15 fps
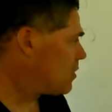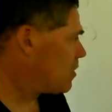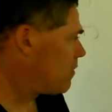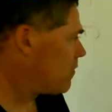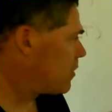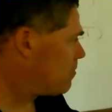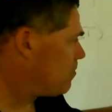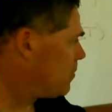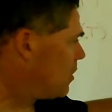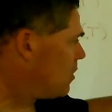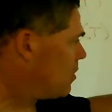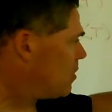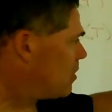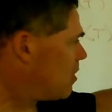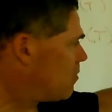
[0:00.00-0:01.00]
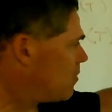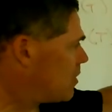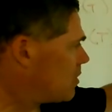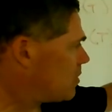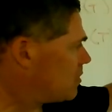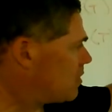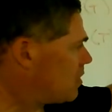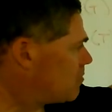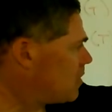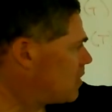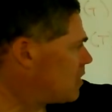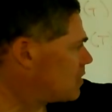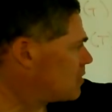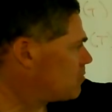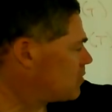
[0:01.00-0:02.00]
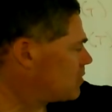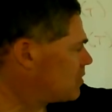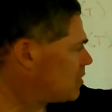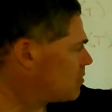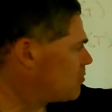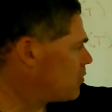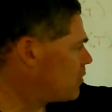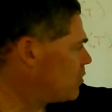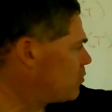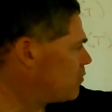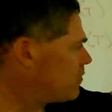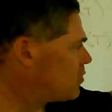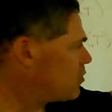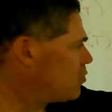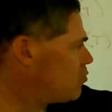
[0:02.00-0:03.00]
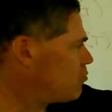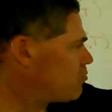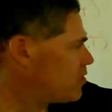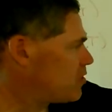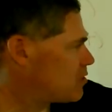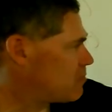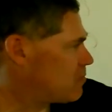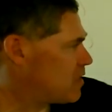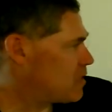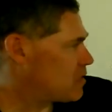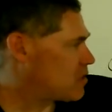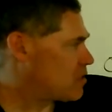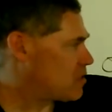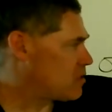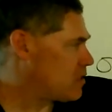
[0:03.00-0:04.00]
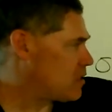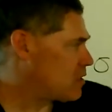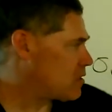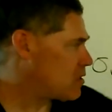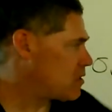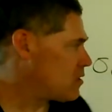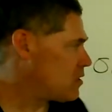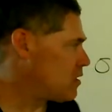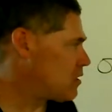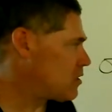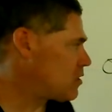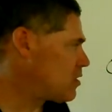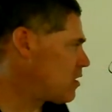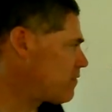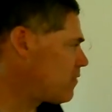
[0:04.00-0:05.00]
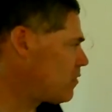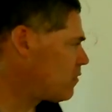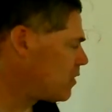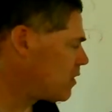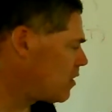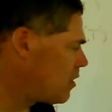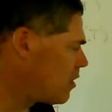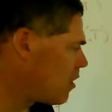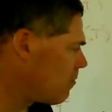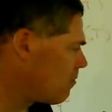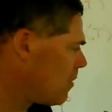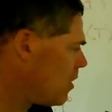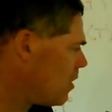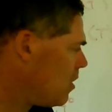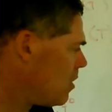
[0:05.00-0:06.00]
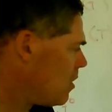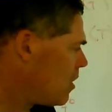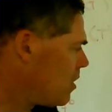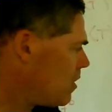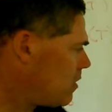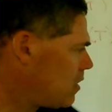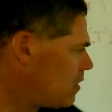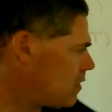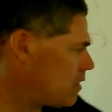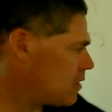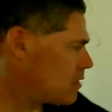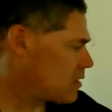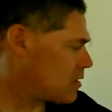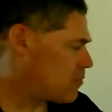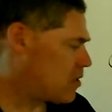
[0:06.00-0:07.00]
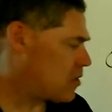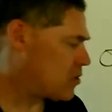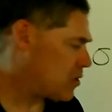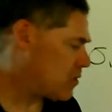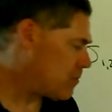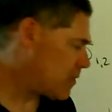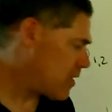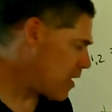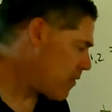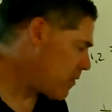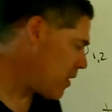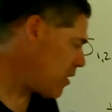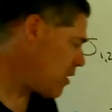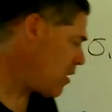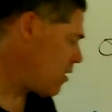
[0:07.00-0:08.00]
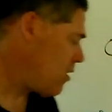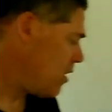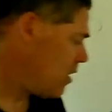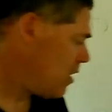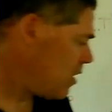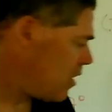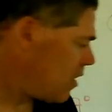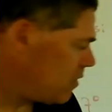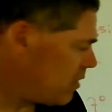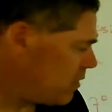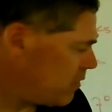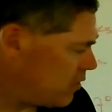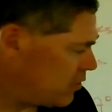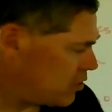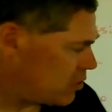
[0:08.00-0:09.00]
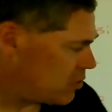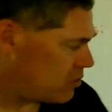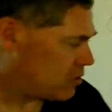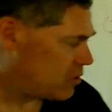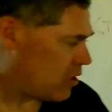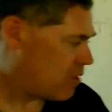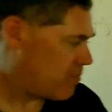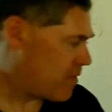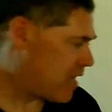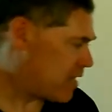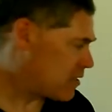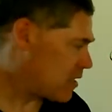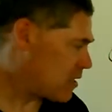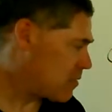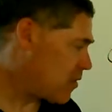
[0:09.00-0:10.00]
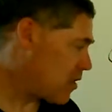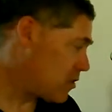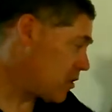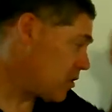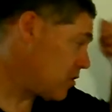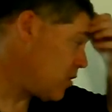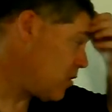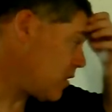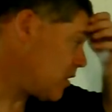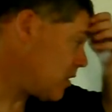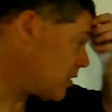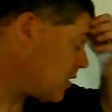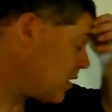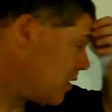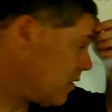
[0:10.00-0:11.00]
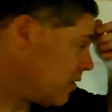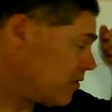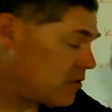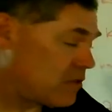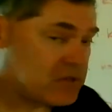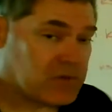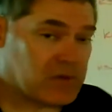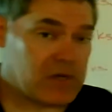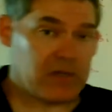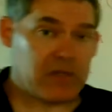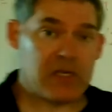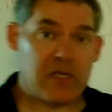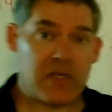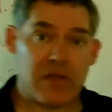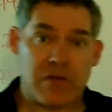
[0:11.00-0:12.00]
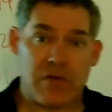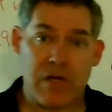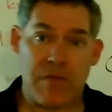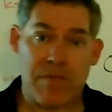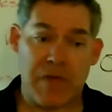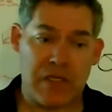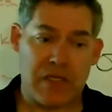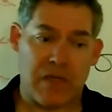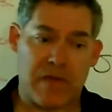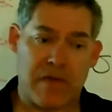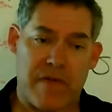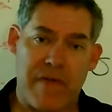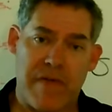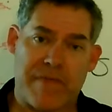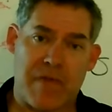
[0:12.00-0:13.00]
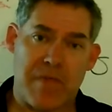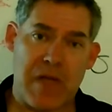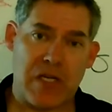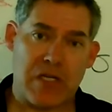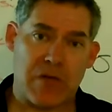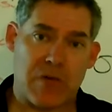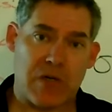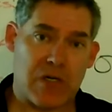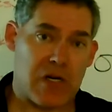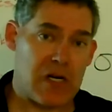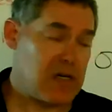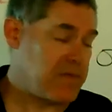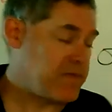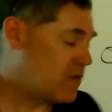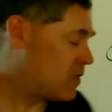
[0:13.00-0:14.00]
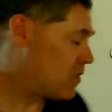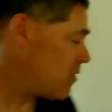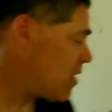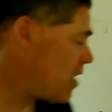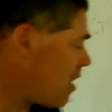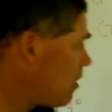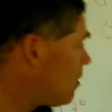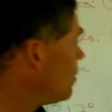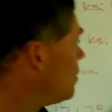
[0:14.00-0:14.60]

given. All right, we got sigma x plus sigma y over 2 plus or minus all this stuff over here. And then this expression down there, and then there's your tau max expression. Notice there's really three pieces of information we're trying to figure out.